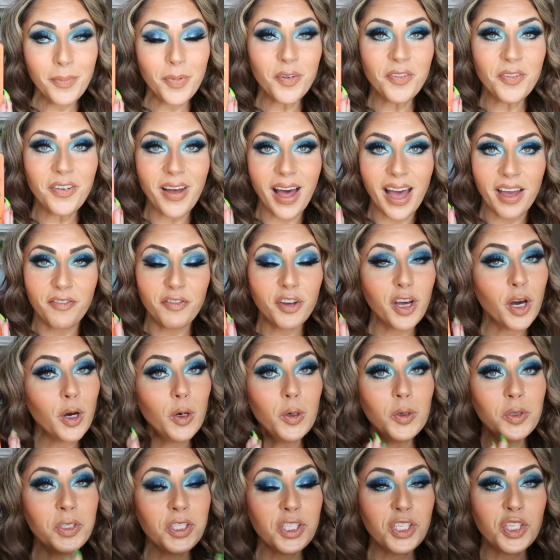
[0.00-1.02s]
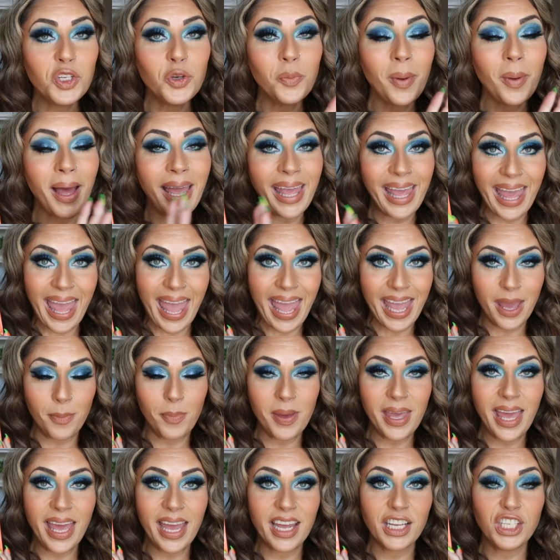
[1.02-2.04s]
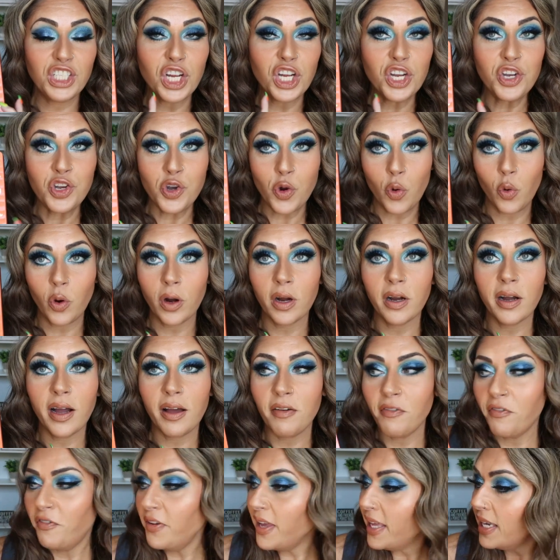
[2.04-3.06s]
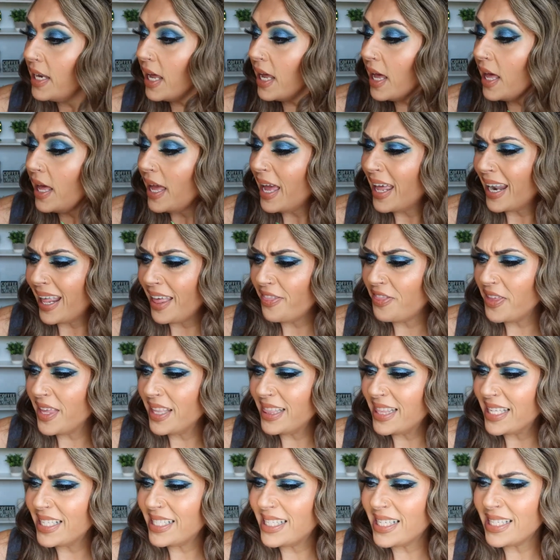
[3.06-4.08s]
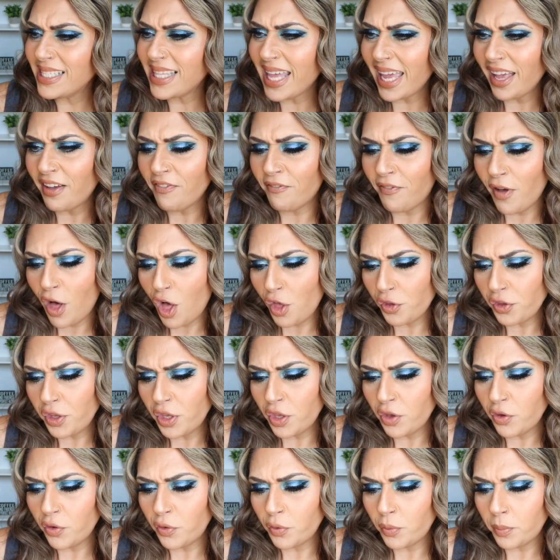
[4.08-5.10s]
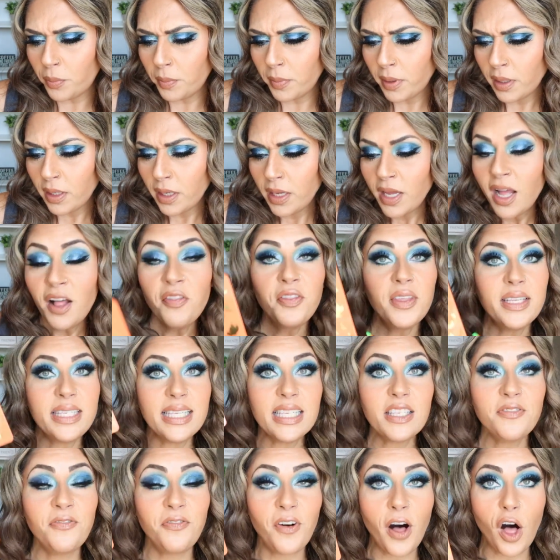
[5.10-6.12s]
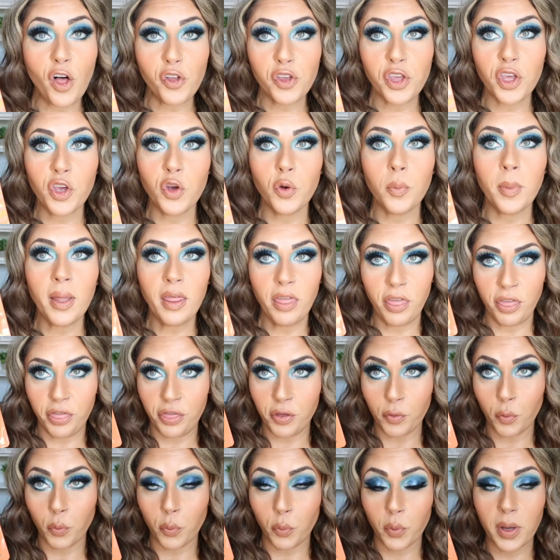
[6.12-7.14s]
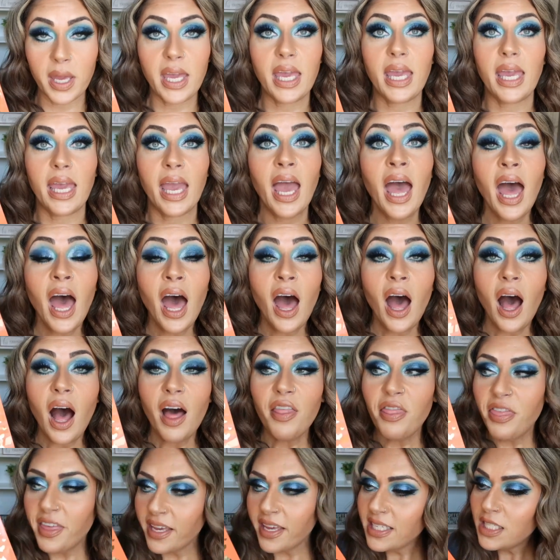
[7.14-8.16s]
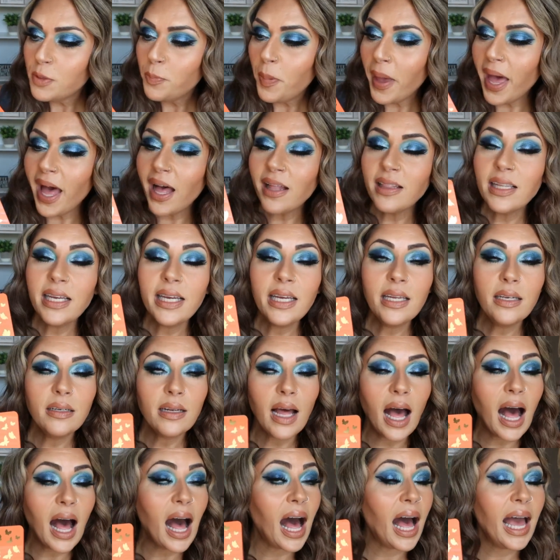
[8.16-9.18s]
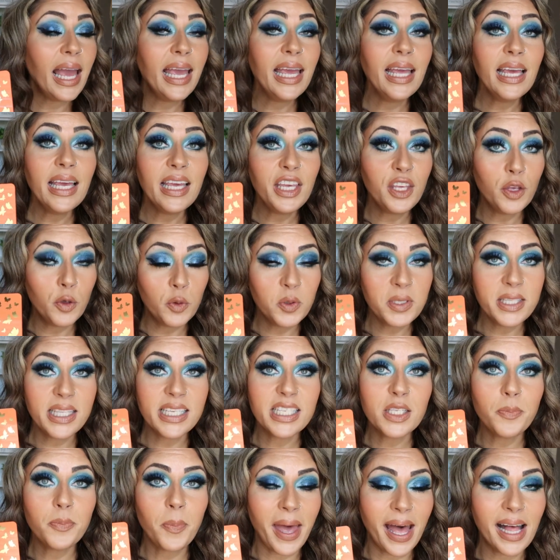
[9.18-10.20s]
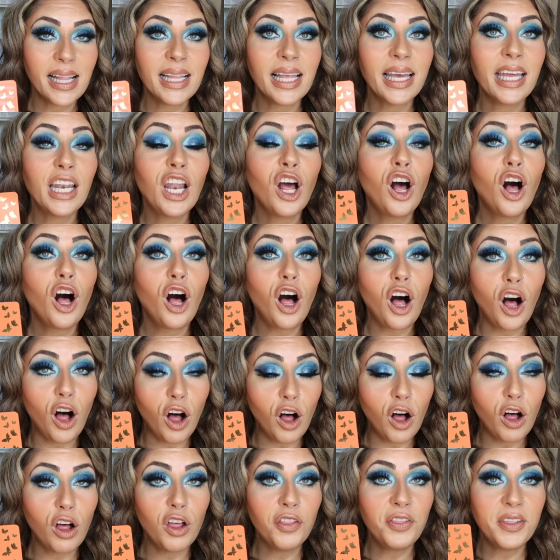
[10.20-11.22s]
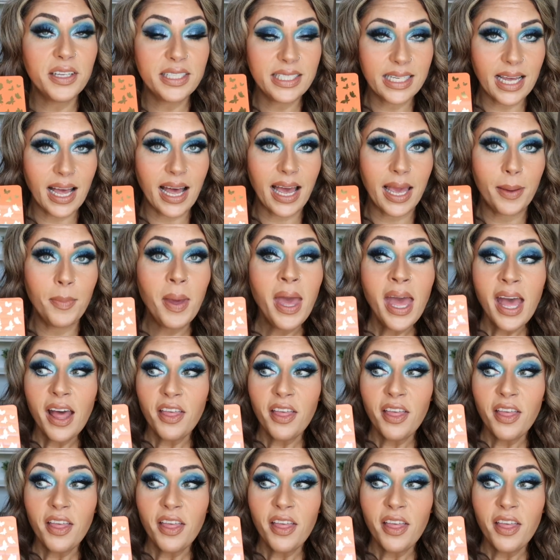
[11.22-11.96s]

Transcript: number five goes to my A B H Norvina, and I think this is like volume, this is volume three. This palette, I use this palette all the time.